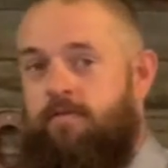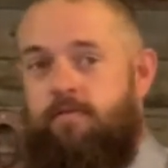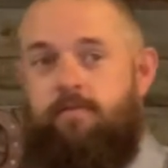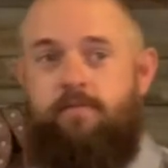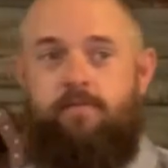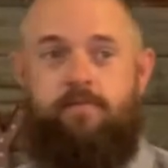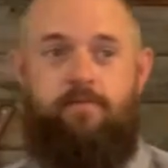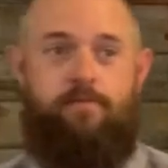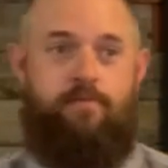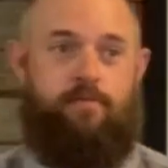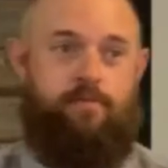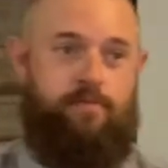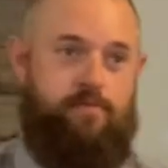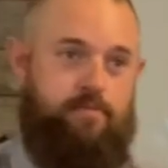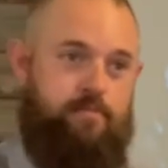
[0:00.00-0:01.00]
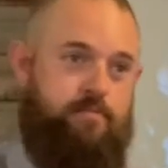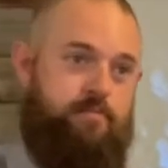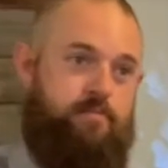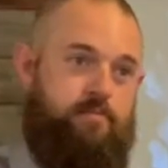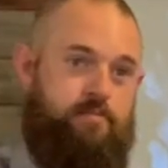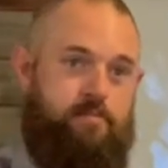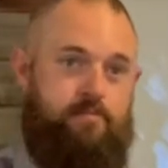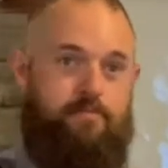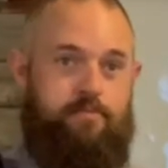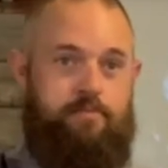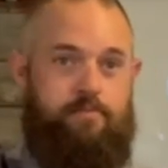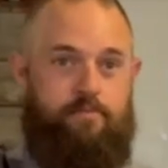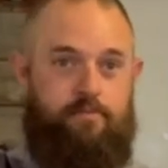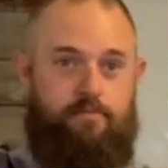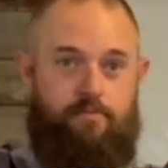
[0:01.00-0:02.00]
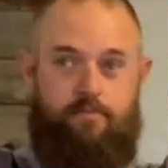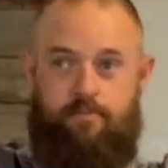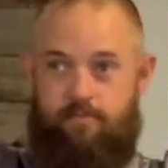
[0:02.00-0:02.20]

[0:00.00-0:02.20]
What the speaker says: (silence)